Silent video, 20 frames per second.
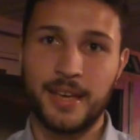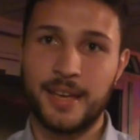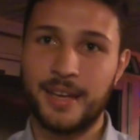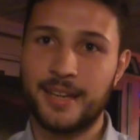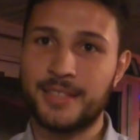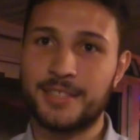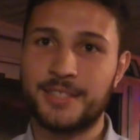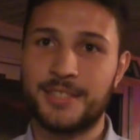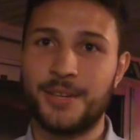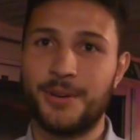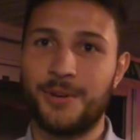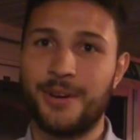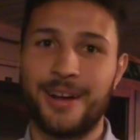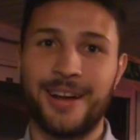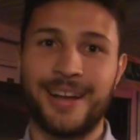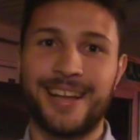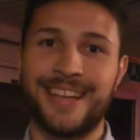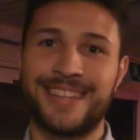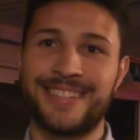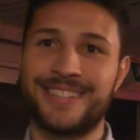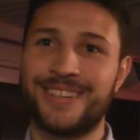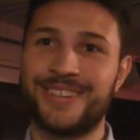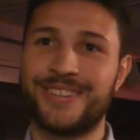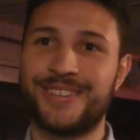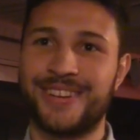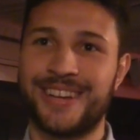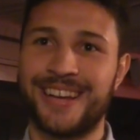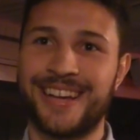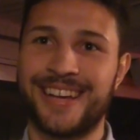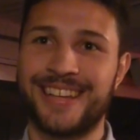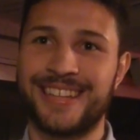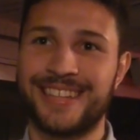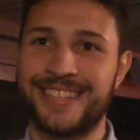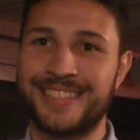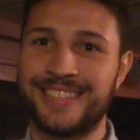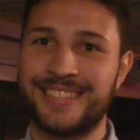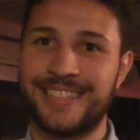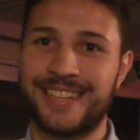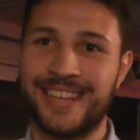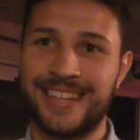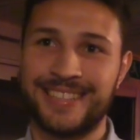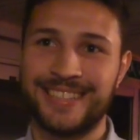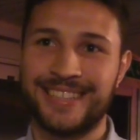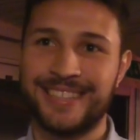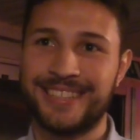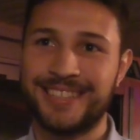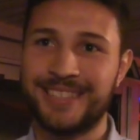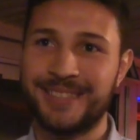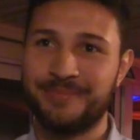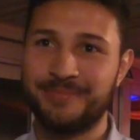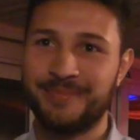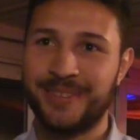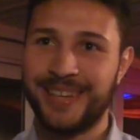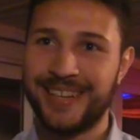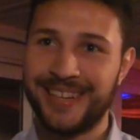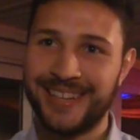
Yeah, I just do what I get told and I get to the gym.